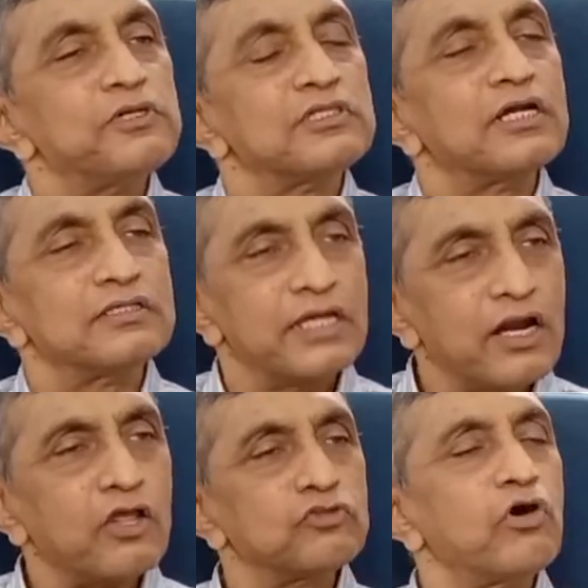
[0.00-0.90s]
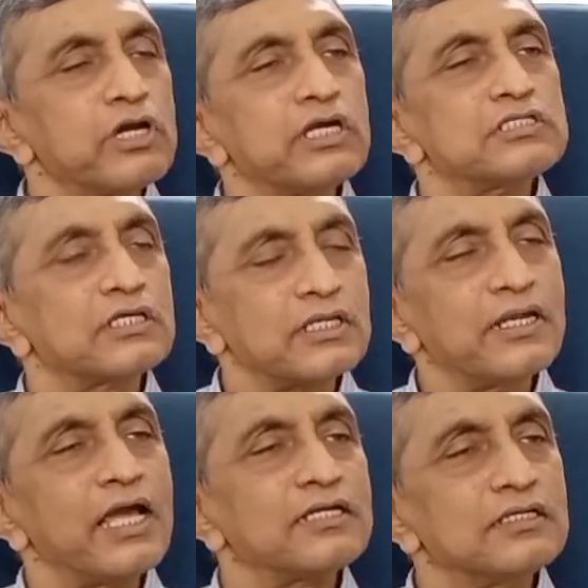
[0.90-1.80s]
that there are authorities that can
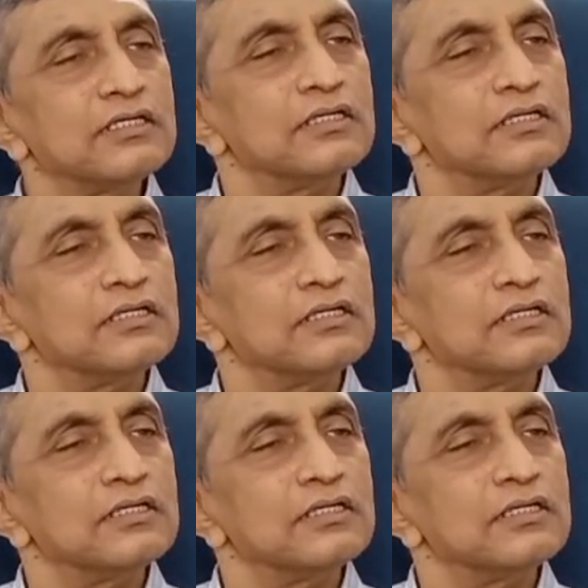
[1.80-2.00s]
act